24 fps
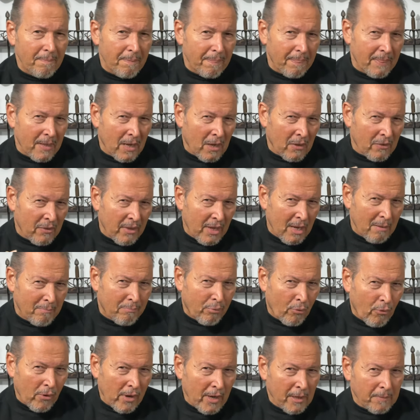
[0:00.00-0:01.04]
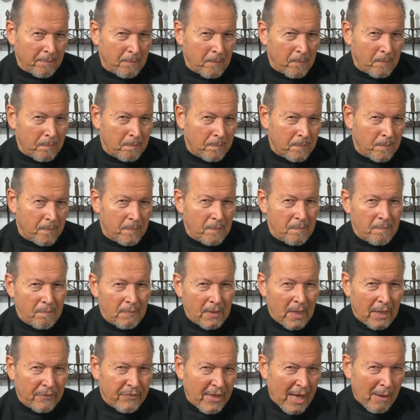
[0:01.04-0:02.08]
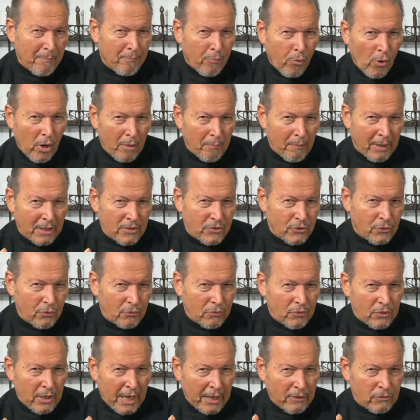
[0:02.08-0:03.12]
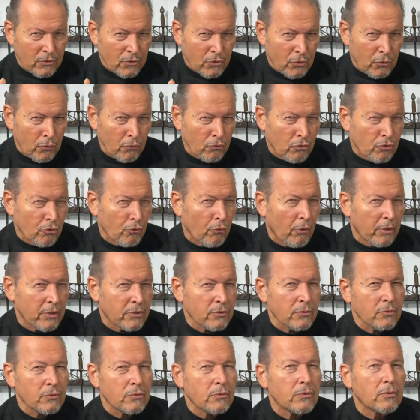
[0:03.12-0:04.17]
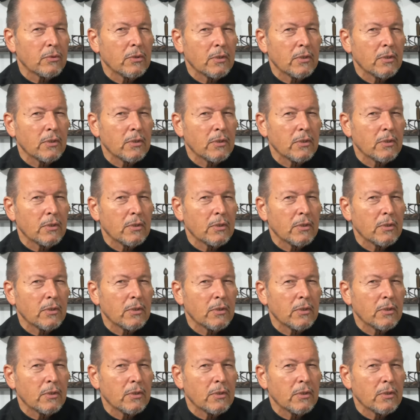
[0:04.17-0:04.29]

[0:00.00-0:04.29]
Now, at that point, at that point, my student has two choices.